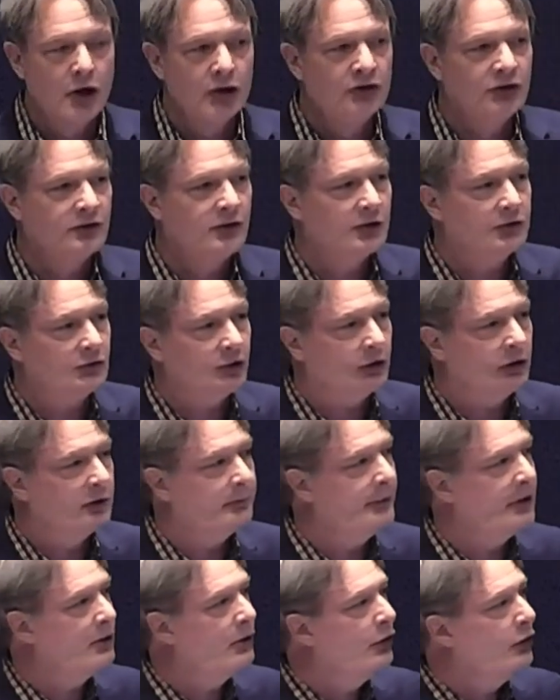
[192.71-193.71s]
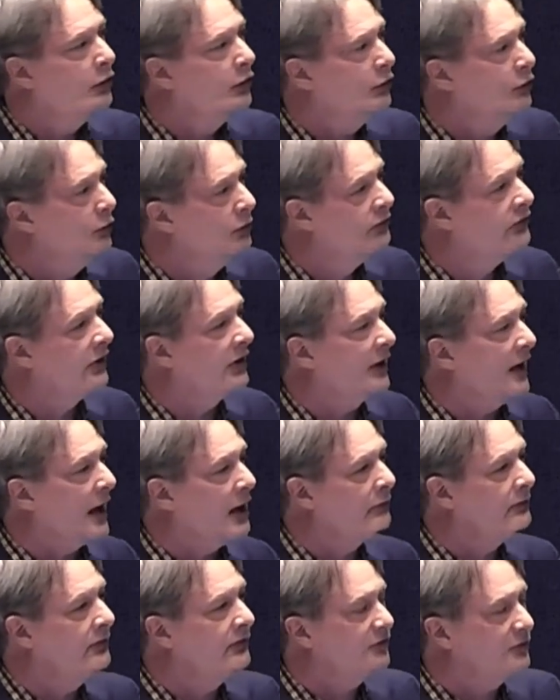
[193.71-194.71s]
to determine who's
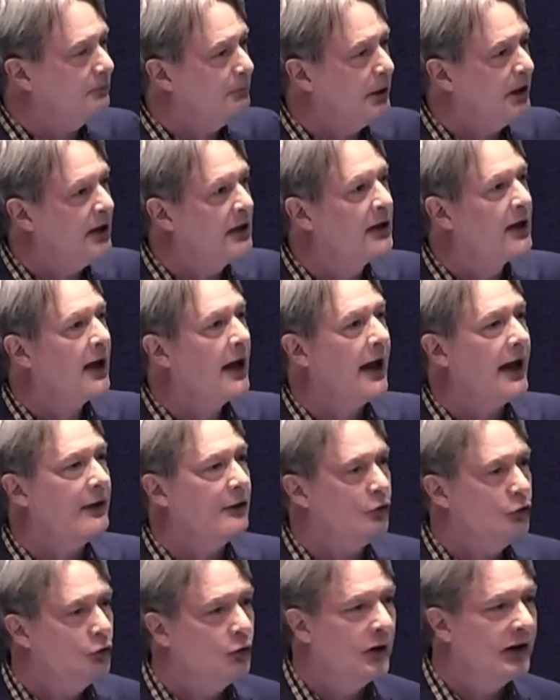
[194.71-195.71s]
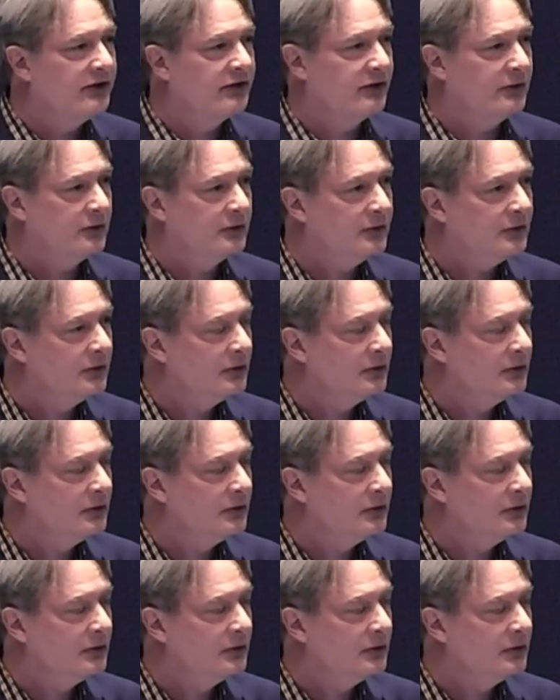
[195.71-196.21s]
allowed to speak and who isn't.